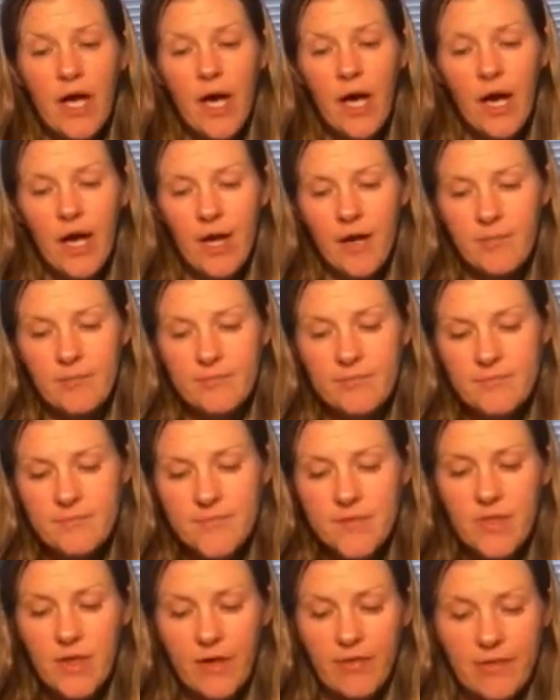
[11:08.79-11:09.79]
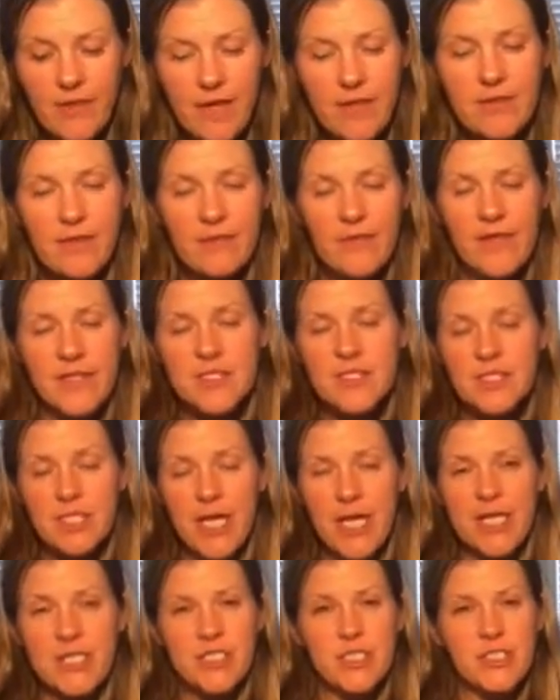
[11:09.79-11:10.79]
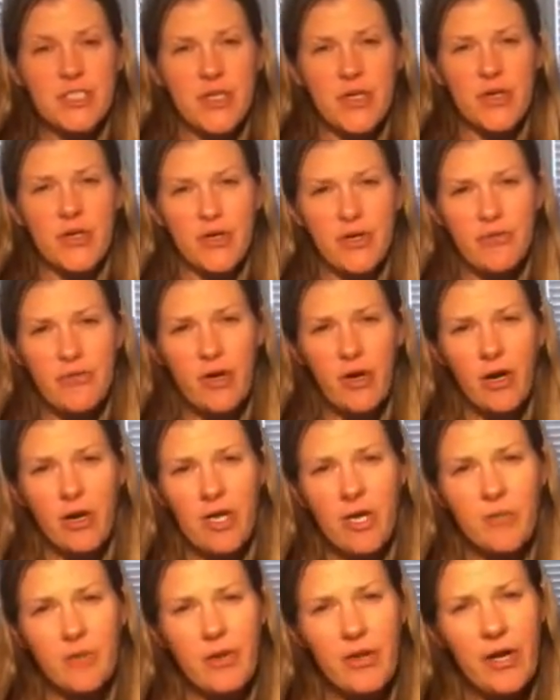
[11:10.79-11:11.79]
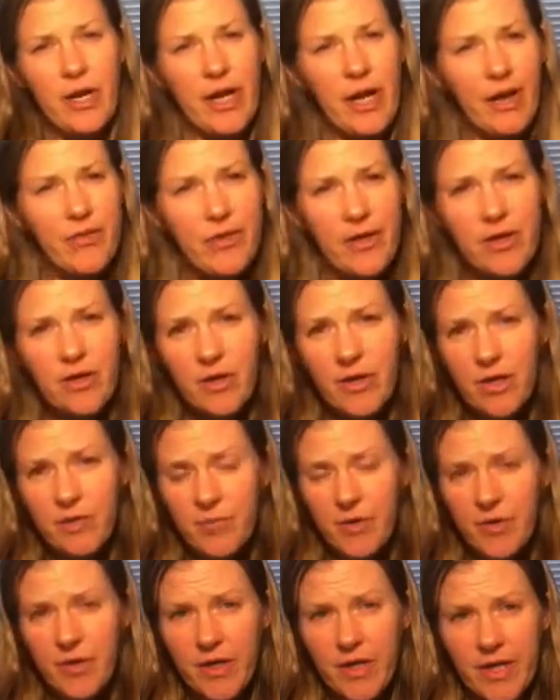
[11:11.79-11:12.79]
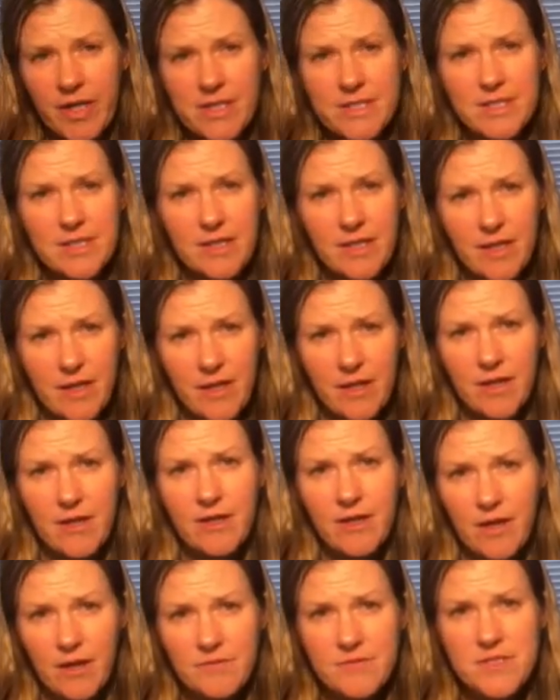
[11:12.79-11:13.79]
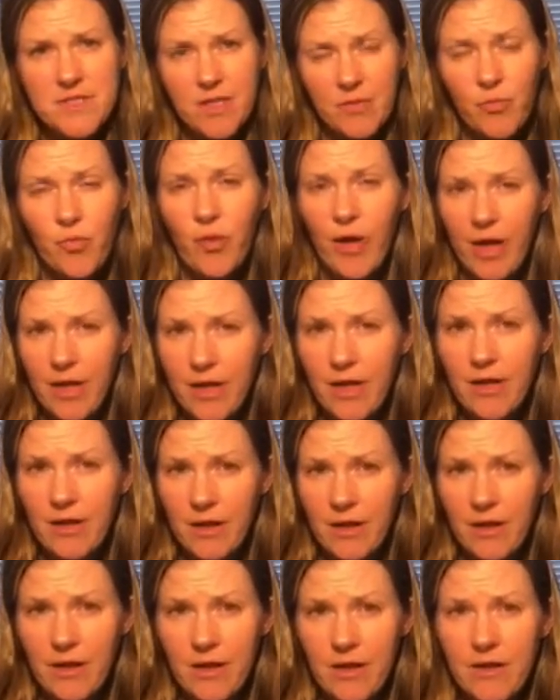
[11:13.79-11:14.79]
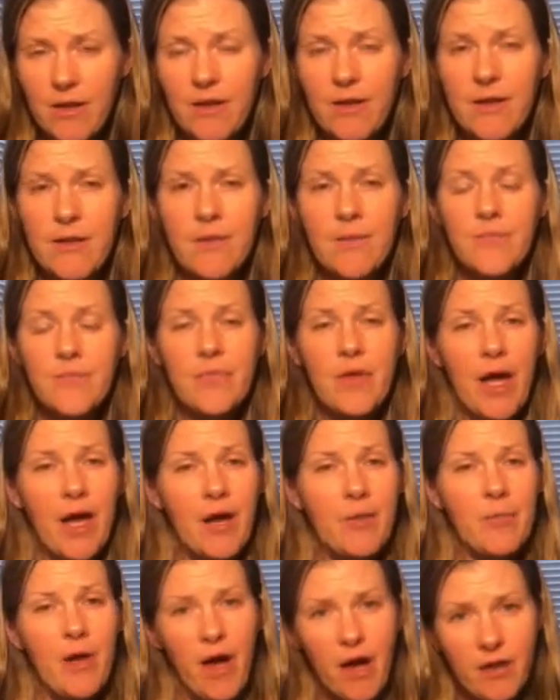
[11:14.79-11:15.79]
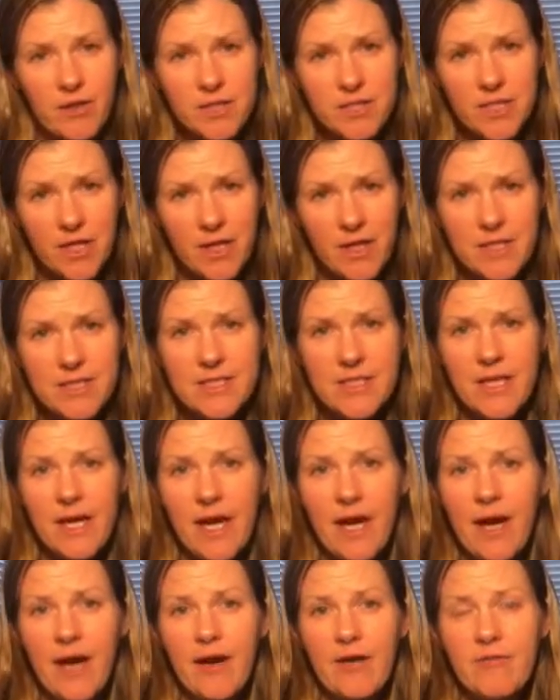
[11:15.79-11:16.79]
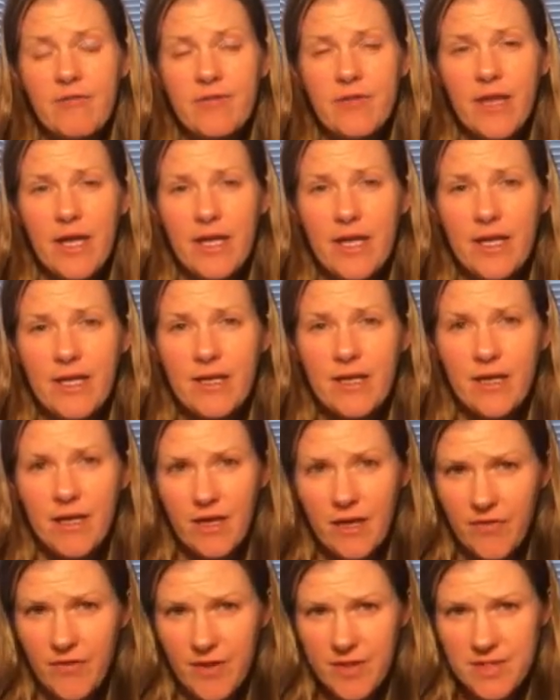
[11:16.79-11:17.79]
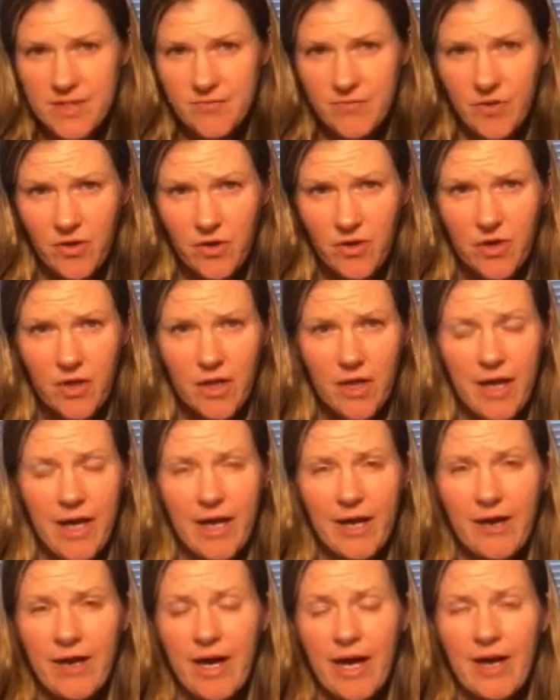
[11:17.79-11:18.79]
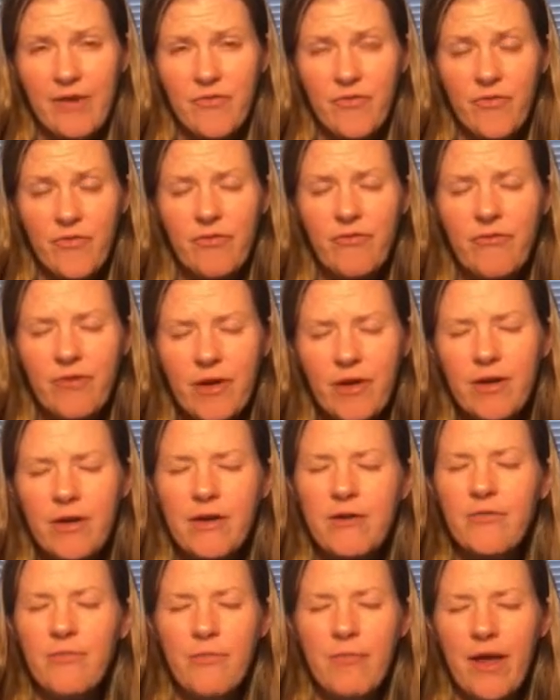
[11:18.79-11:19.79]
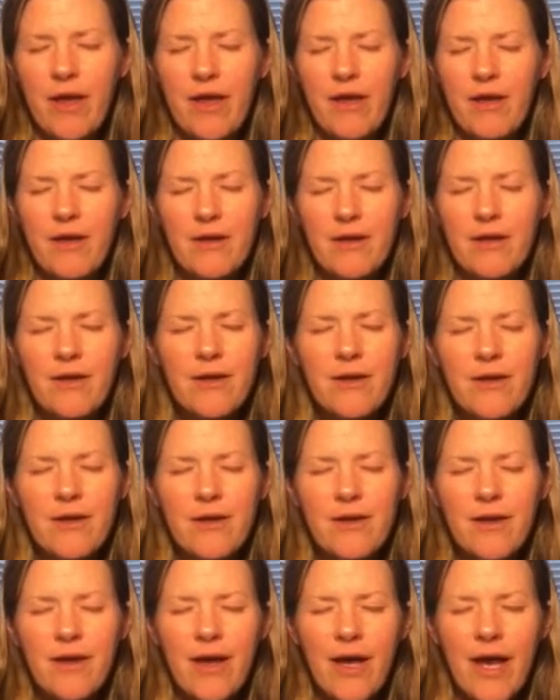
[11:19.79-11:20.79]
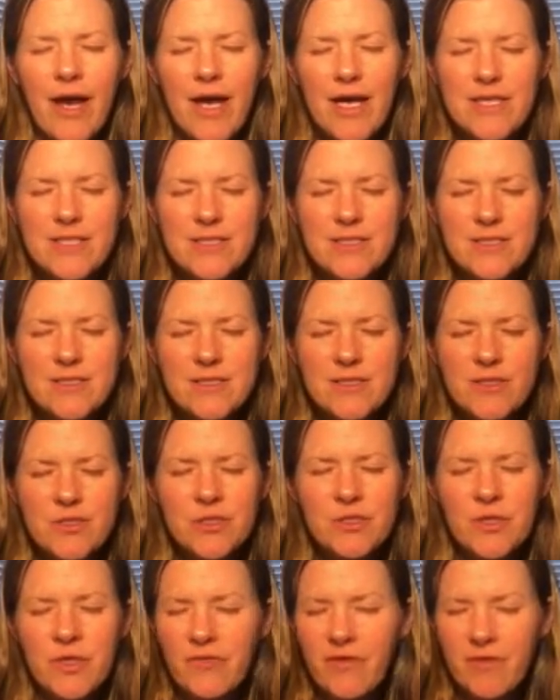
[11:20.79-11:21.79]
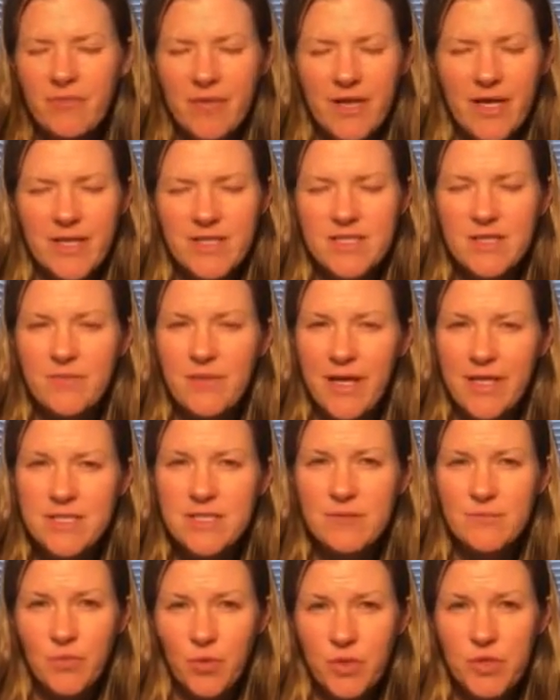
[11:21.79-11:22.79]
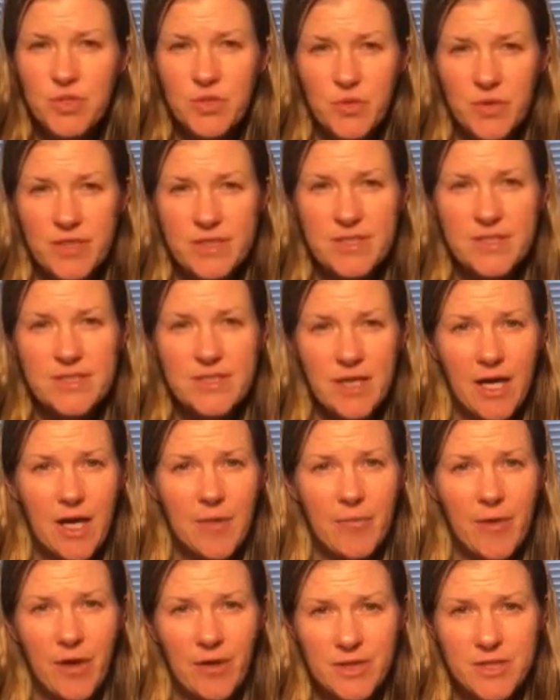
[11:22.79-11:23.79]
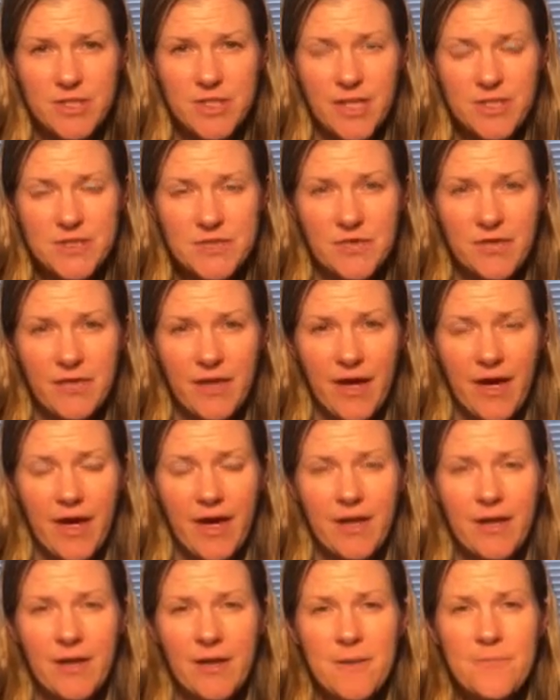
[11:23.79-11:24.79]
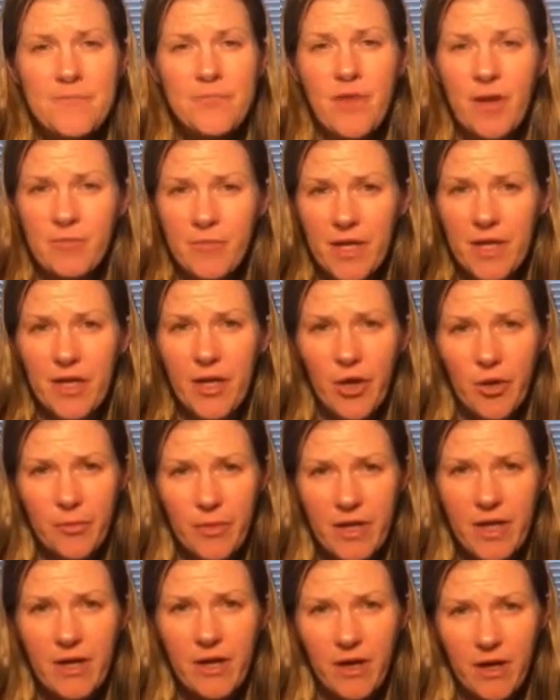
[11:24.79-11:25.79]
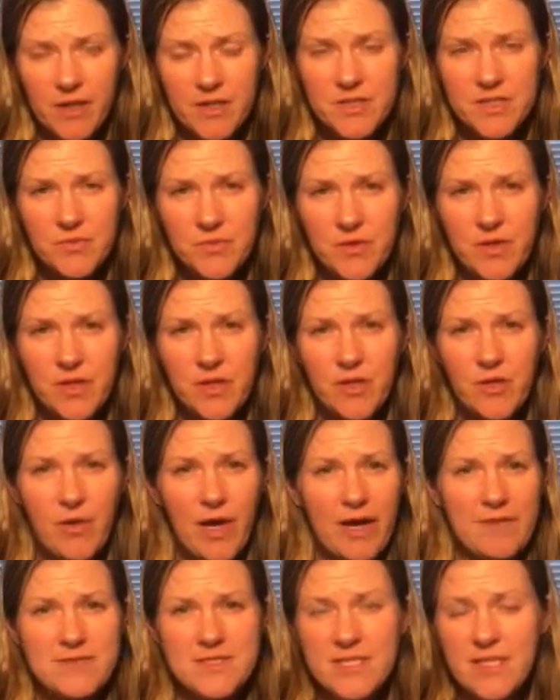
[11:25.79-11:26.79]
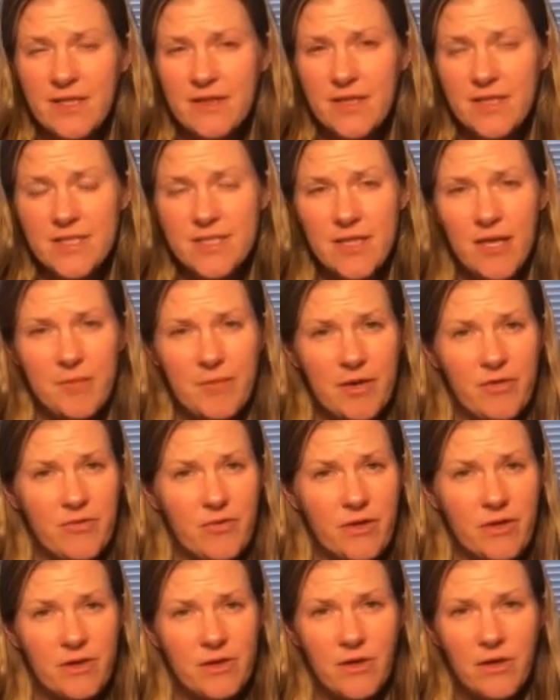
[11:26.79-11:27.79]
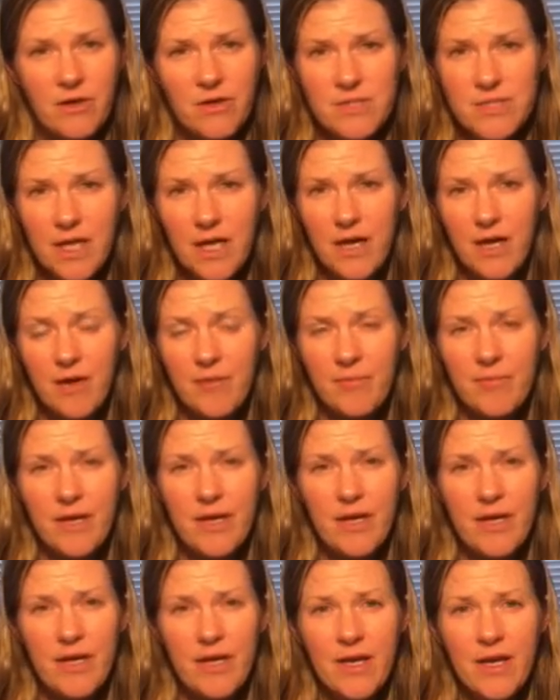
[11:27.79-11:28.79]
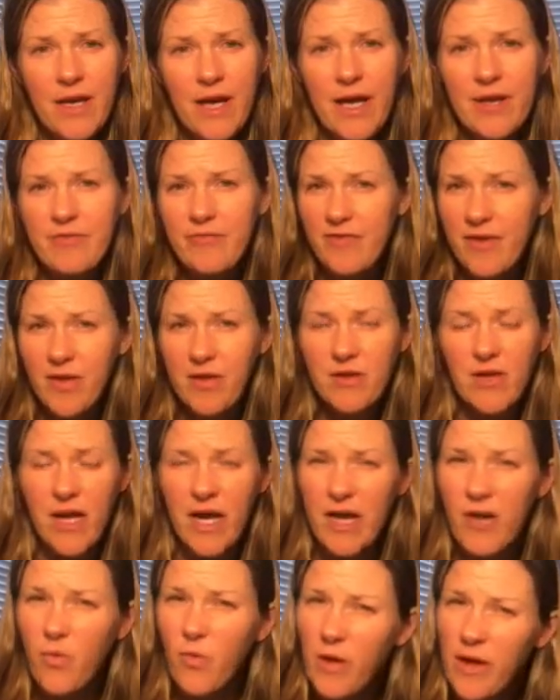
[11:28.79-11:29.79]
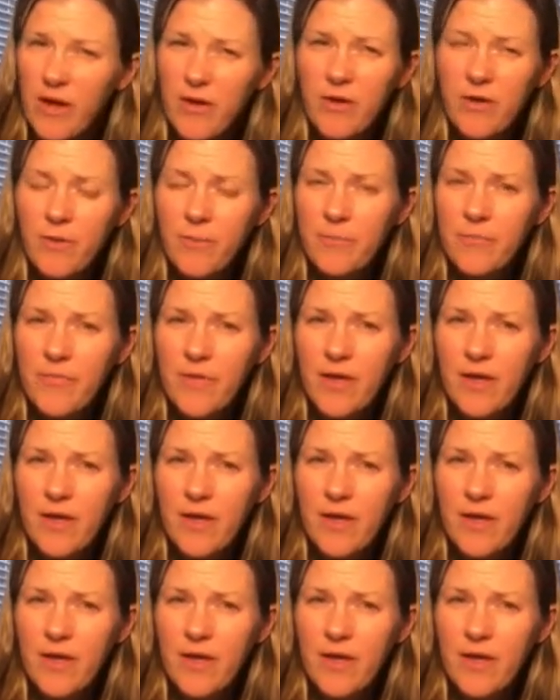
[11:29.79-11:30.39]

Um, so I think that these changes are good for our community. I think our community is in need of some reining in. I apologize that I have let it get this far. I, I have fear of man has driven me to make some poor choices, and I apologize for that. I'm being open and honest with you. I've seen this coming for a long time and felt like, well,